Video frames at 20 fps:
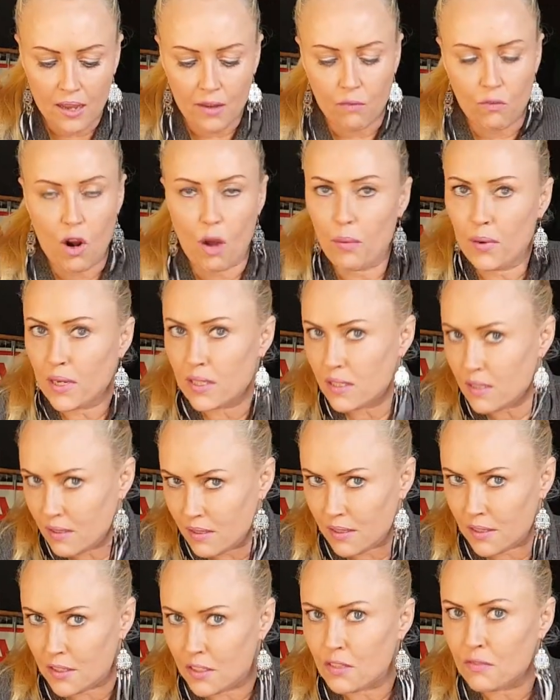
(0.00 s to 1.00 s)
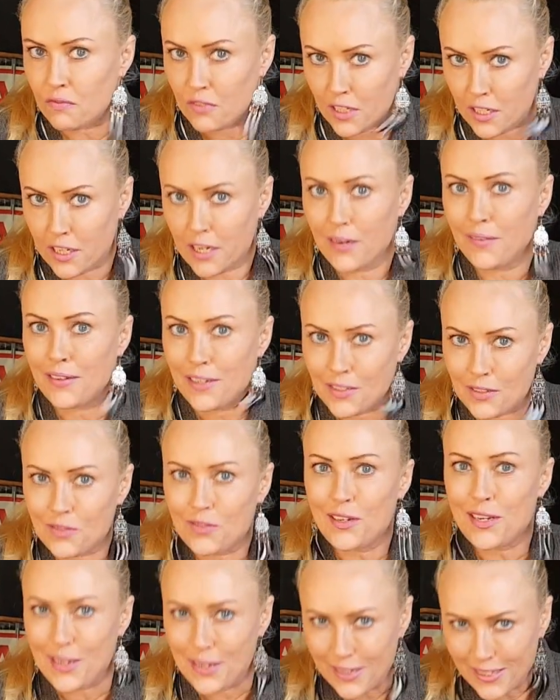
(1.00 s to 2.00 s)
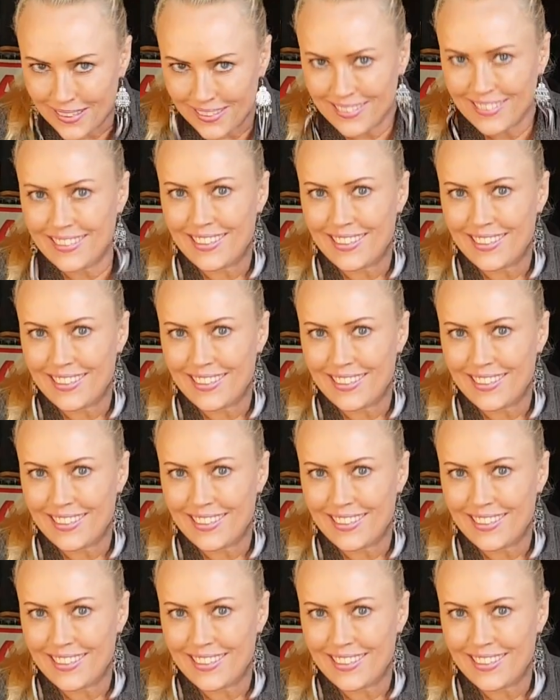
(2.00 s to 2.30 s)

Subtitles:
Robert, this video is for you,